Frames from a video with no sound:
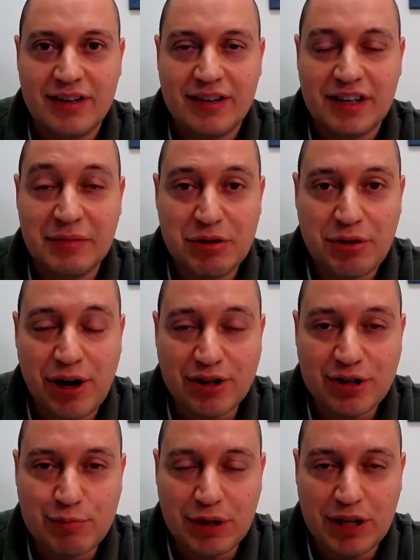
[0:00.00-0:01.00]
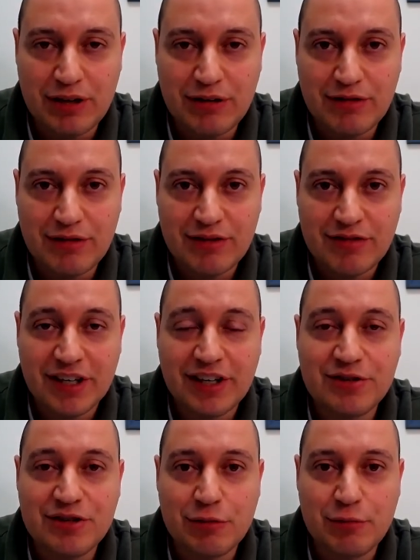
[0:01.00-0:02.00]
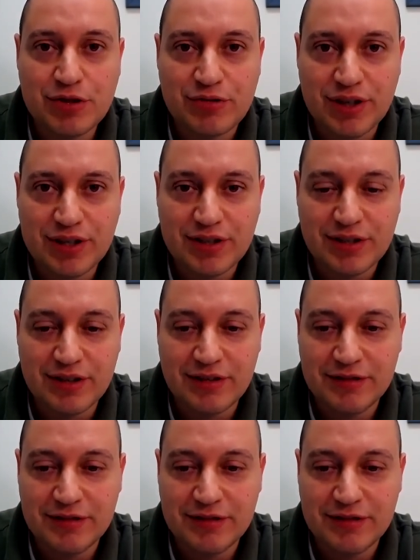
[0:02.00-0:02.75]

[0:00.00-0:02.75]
Give me your thoughts below. Thank you so much for listening.